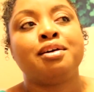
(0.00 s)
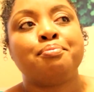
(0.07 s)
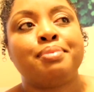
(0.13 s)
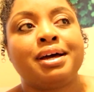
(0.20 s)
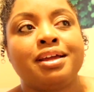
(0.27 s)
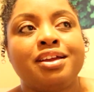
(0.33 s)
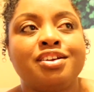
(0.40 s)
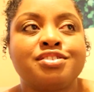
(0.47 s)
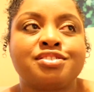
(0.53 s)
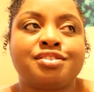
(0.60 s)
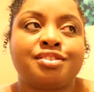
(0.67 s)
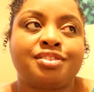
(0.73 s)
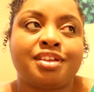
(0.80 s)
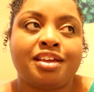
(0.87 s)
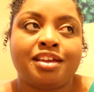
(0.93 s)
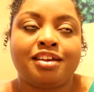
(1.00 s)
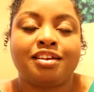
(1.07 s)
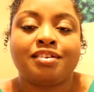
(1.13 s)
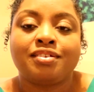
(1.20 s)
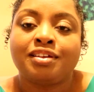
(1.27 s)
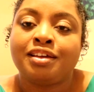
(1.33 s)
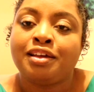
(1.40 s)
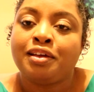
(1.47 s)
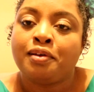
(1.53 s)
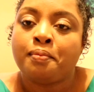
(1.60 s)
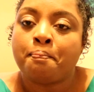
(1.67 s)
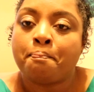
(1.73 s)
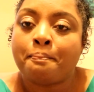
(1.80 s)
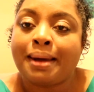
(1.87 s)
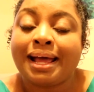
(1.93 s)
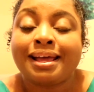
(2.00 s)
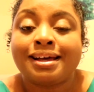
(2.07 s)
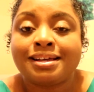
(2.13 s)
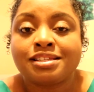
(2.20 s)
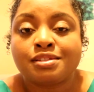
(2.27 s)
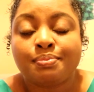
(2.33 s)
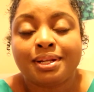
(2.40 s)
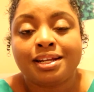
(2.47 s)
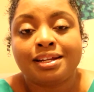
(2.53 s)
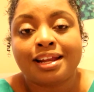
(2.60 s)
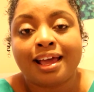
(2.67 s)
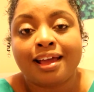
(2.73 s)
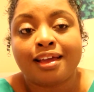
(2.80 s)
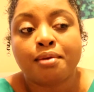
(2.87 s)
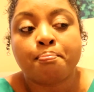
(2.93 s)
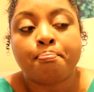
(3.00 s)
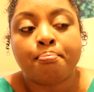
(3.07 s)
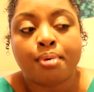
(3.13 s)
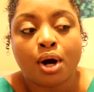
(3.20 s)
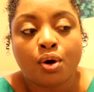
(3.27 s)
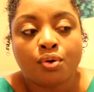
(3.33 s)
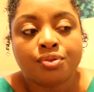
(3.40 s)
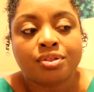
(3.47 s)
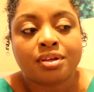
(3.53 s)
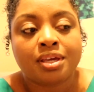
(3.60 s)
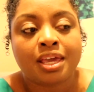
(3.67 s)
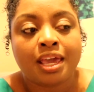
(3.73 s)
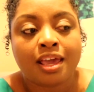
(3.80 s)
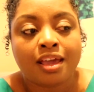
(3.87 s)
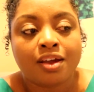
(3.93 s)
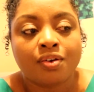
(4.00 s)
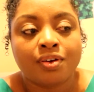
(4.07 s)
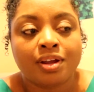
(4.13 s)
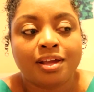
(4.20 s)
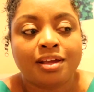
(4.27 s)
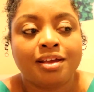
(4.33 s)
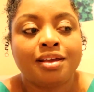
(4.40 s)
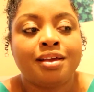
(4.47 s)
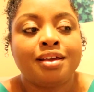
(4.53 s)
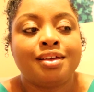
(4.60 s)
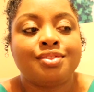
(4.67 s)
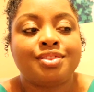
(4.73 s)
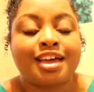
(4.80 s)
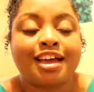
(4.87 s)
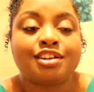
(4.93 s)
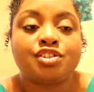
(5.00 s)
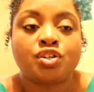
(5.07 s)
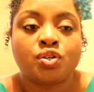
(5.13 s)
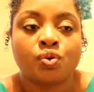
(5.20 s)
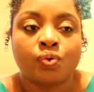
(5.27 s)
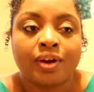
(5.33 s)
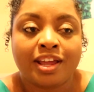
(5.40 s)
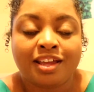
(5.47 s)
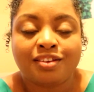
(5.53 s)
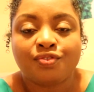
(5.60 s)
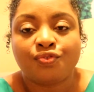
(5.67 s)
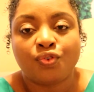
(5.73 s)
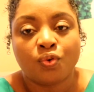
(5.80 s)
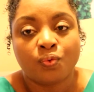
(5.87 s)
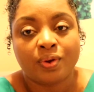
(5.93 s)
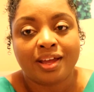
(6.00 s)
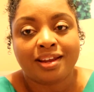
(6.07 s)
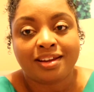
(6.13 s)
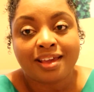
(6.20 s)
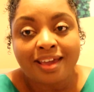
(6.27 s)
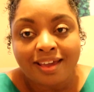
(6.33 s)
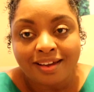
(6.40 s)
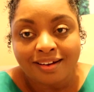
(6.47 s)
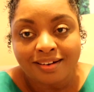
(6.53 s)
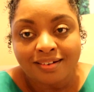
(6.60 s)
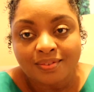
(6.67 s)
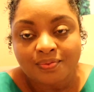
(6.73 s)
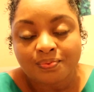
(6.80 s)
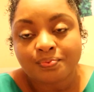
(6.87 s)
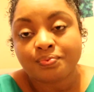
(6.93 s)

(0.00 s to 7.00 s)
But here's the thing. My husband and I both carry that trait for red hair.